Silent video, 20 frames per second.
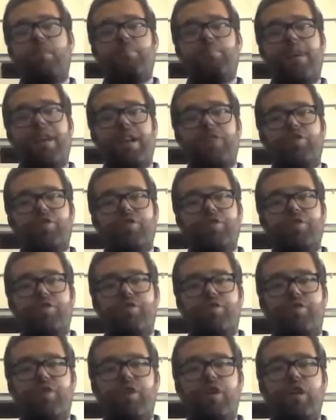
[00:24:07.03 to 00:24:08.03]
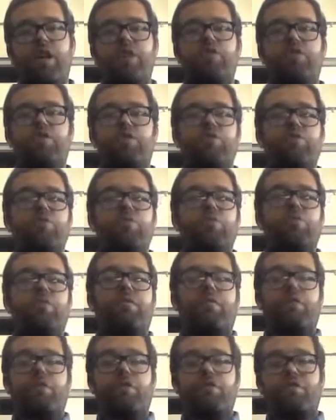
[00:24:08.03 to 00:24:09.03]
majors to
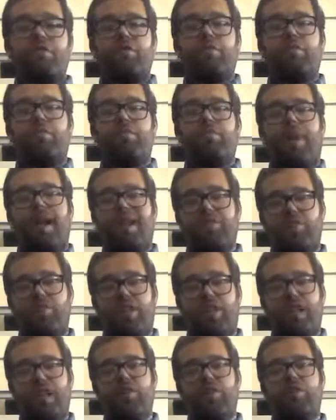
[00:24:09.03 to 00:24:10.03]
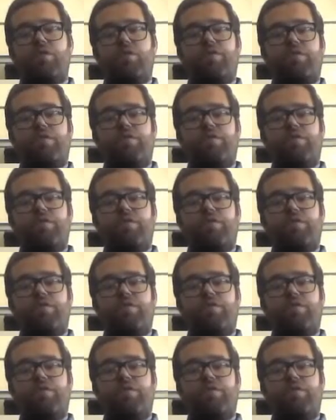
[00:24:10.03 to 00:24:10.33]
further my education,